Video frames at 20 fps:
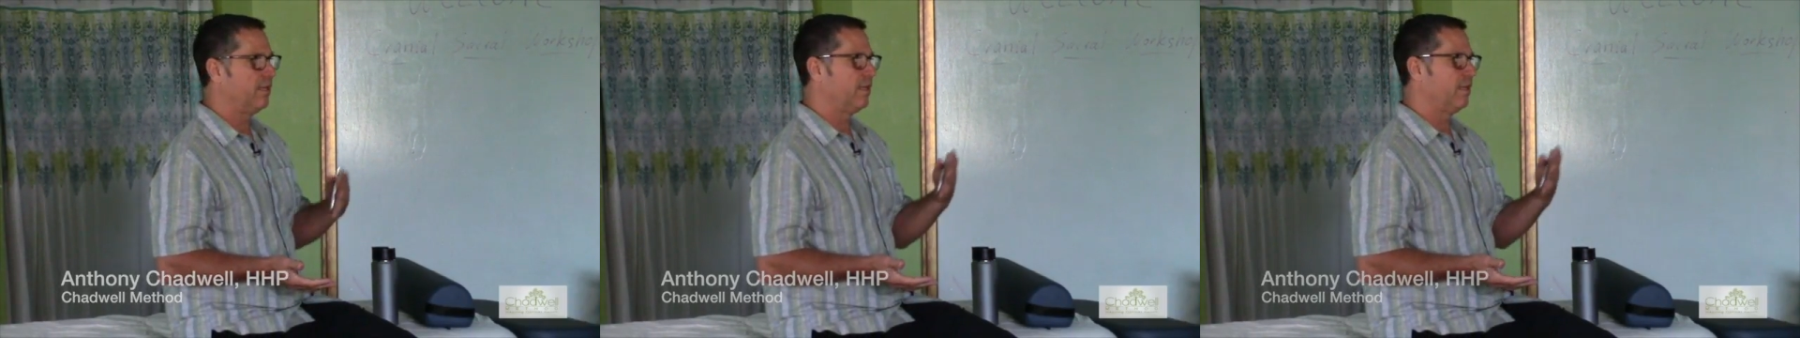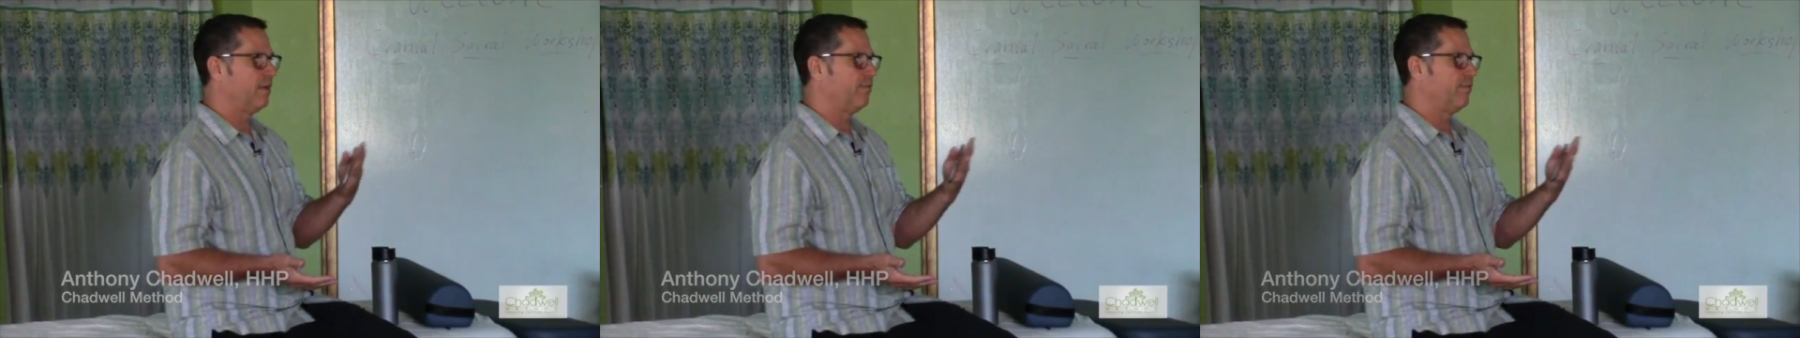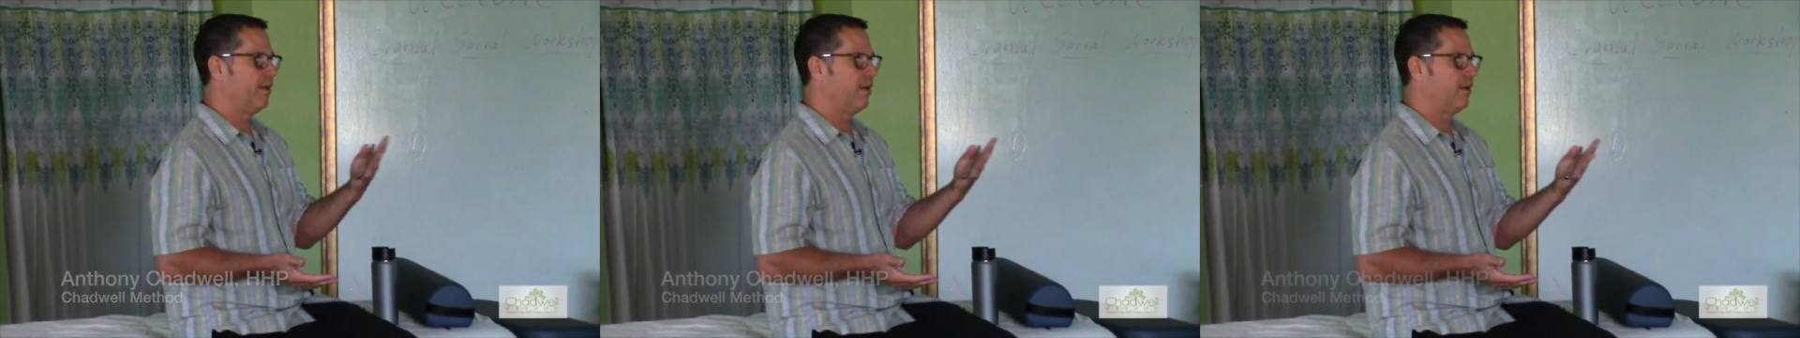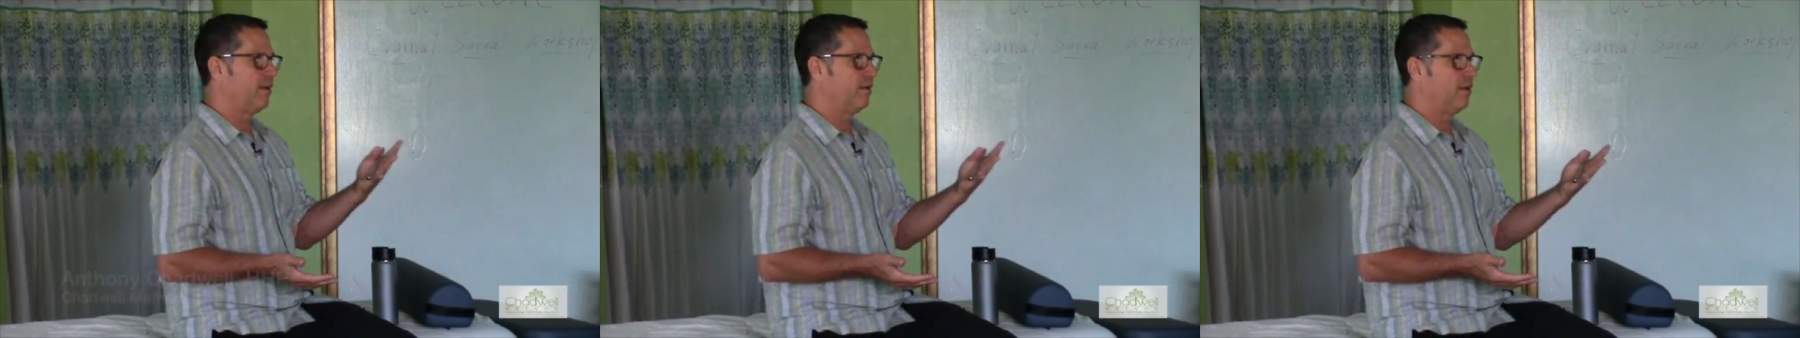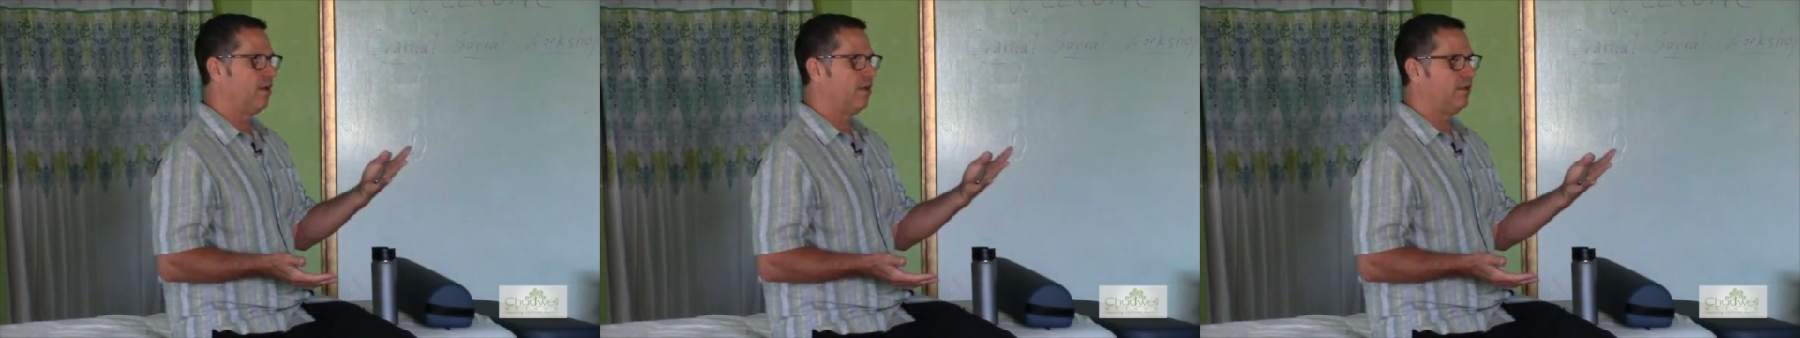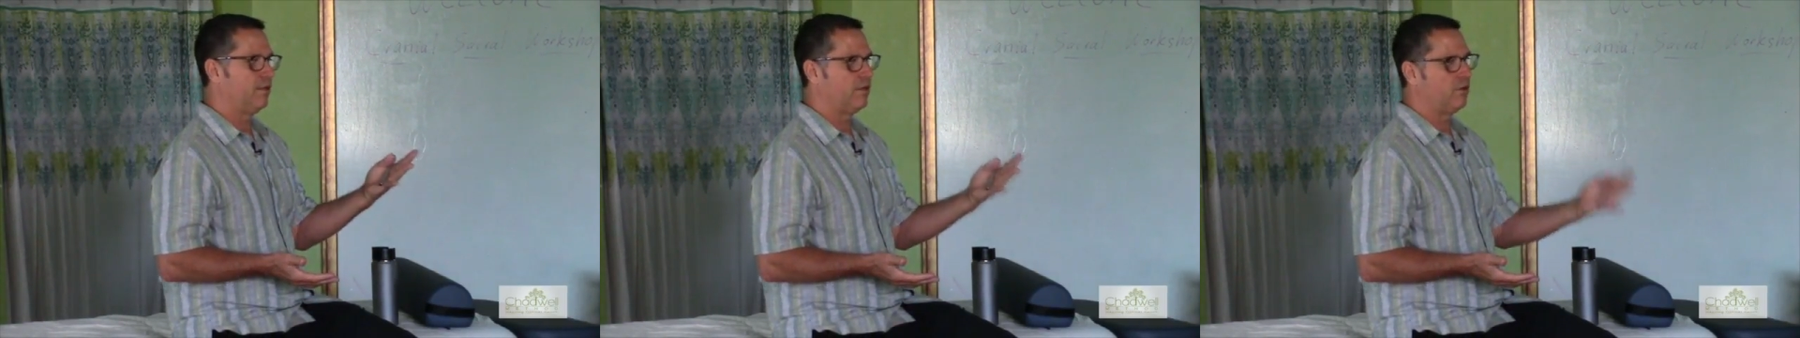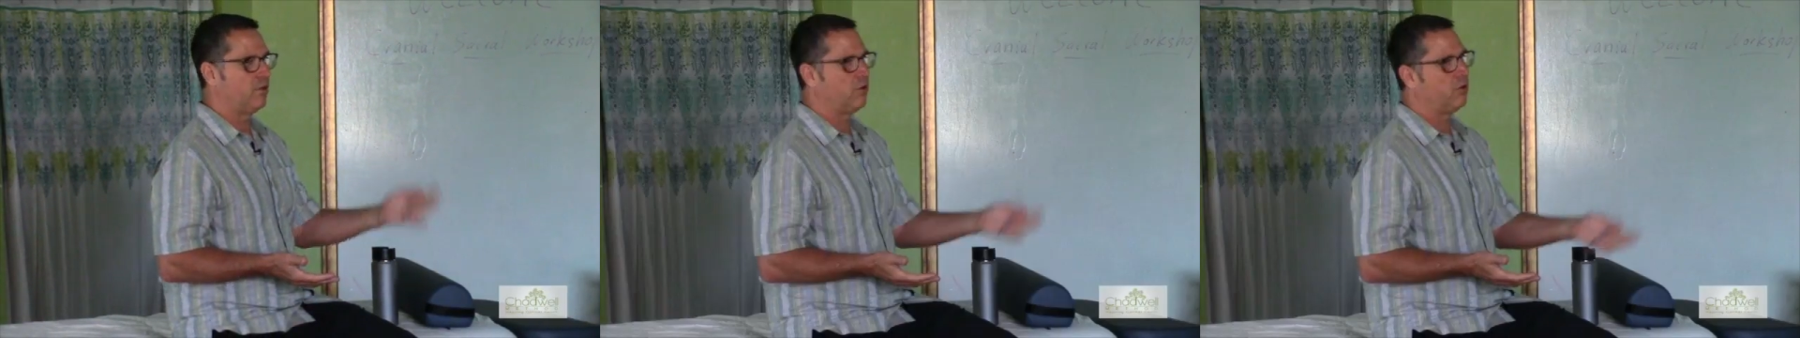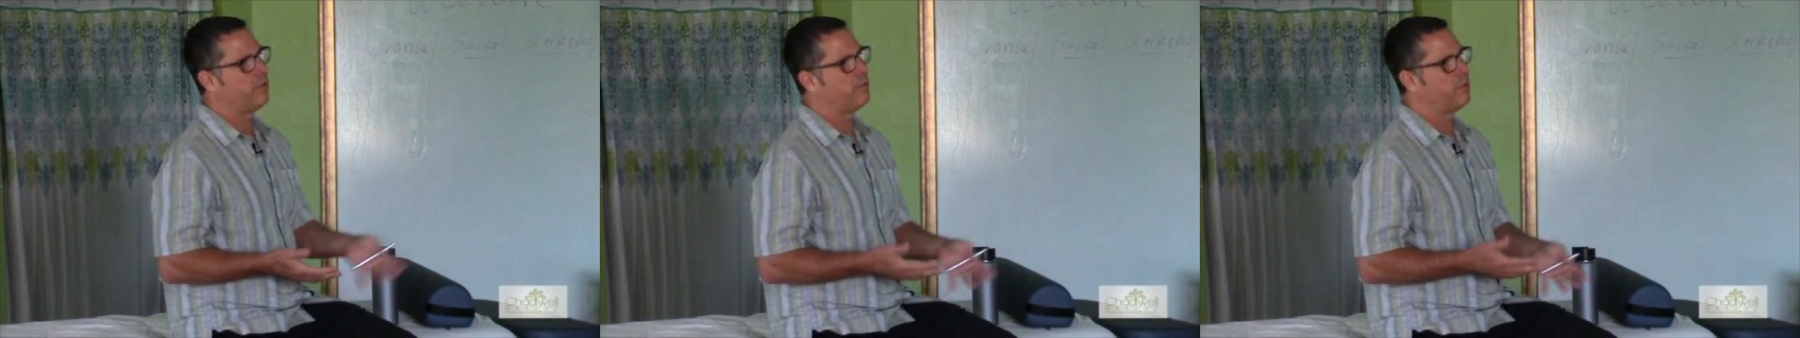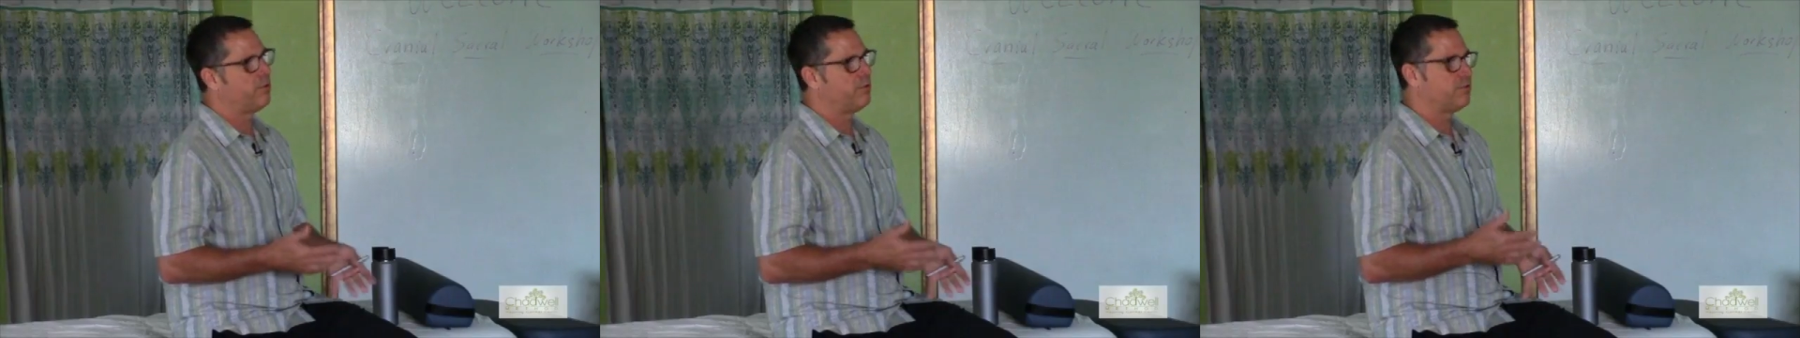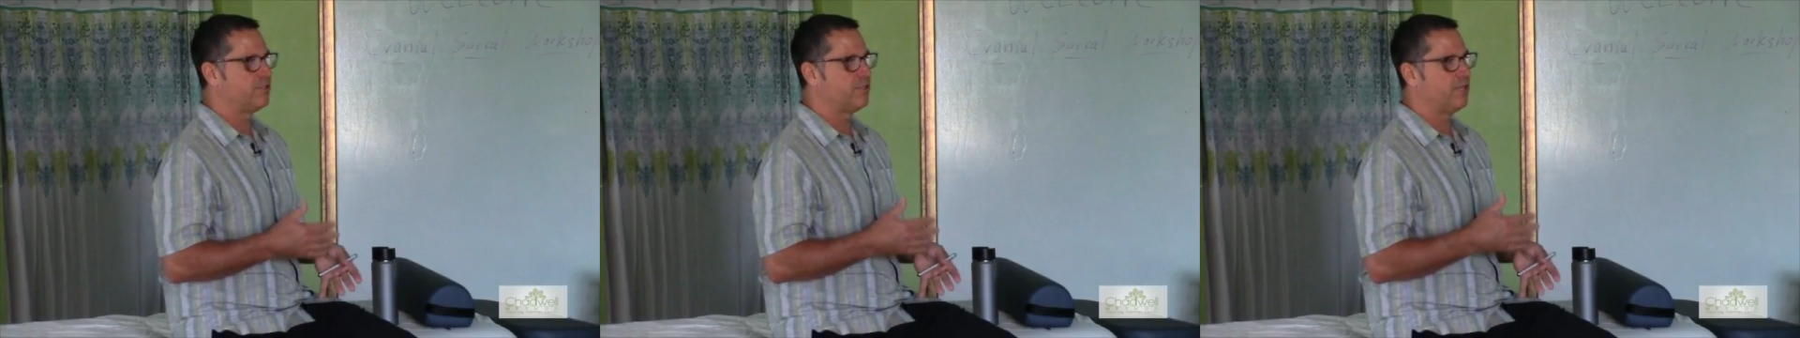they've had all their hormones